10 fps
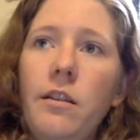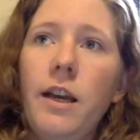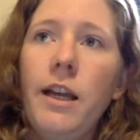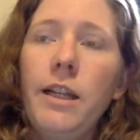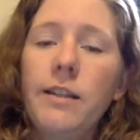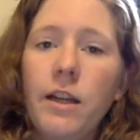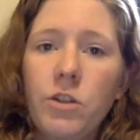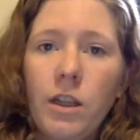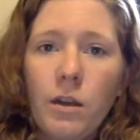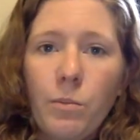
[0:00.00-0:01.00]
that it's
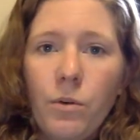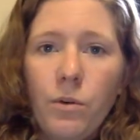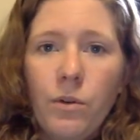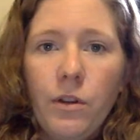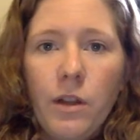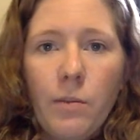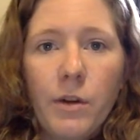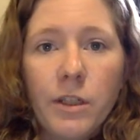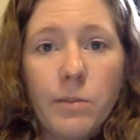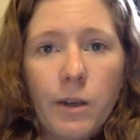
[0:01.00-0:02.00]
actually going to pull the
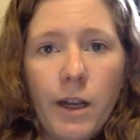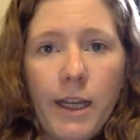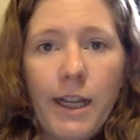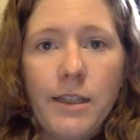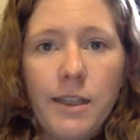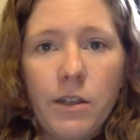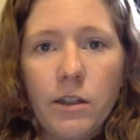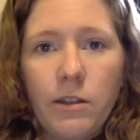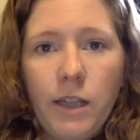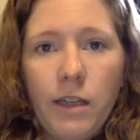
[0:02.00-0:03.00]
lumbar spine
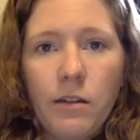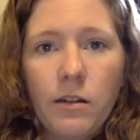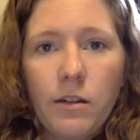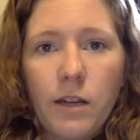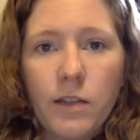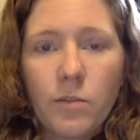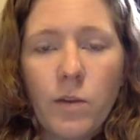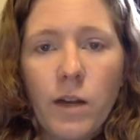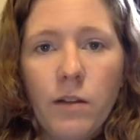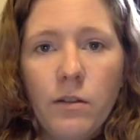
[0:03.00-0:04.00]
anteriorly as
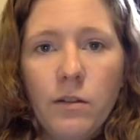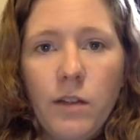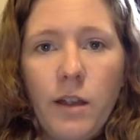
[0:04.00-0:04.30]
well,